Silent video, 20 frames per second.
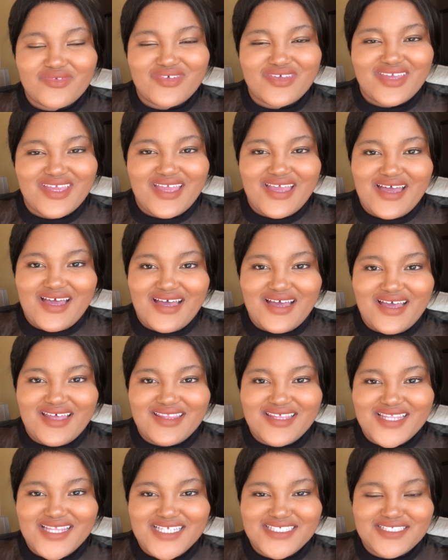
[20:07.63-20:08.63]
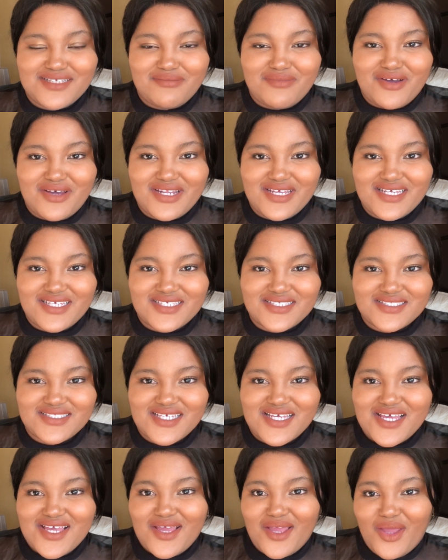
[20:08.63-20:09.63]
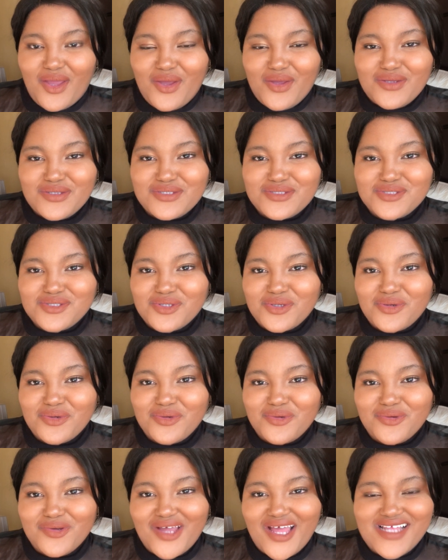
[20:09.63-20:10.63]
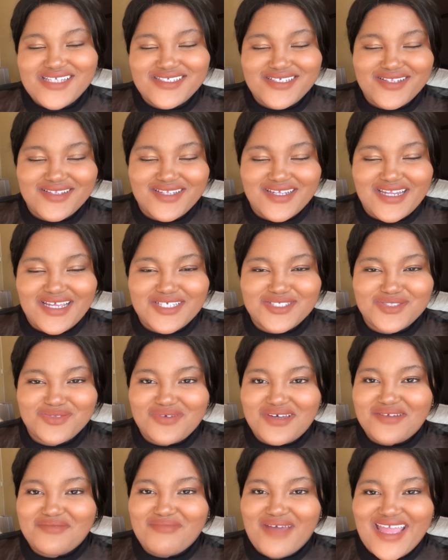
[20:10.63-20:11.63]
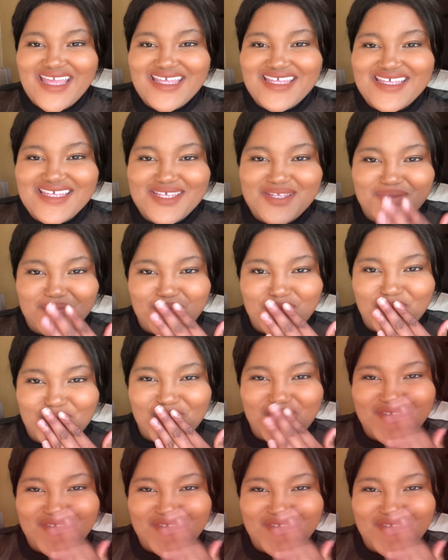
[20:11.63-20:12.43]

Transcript: Yeah, I think that's about it. So until the next one, bye.